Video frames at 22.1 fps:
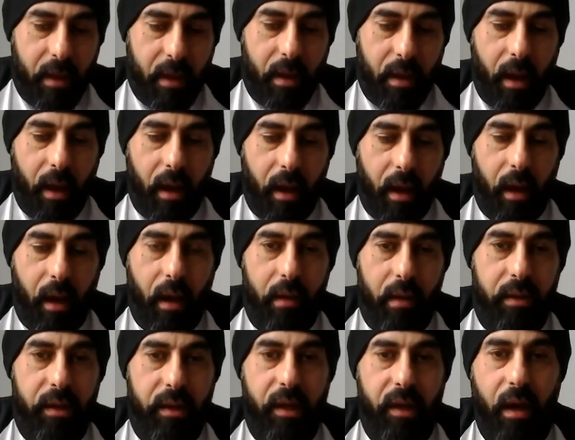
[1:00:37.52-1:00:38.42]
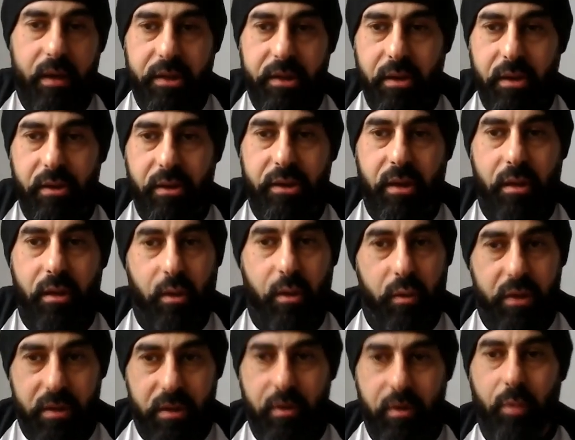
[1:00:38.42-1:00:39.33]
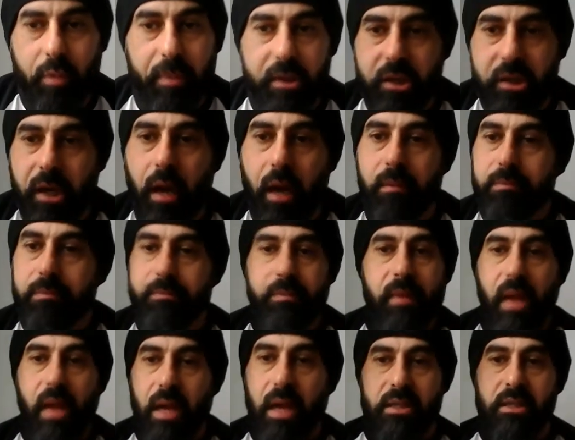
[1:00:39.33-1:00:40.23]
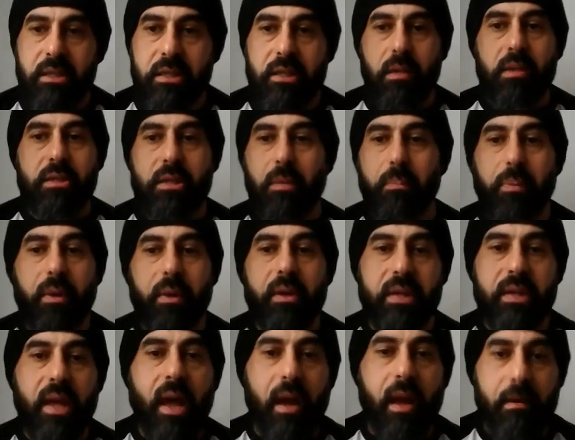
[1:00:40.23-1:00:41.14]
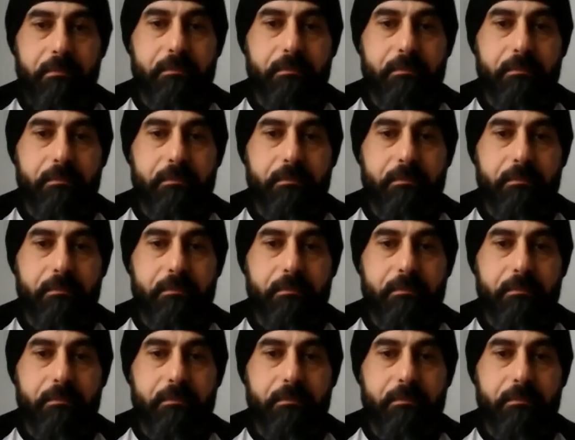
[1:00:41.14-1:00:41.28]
the youngsters to do stupid shit. That's as simple as that.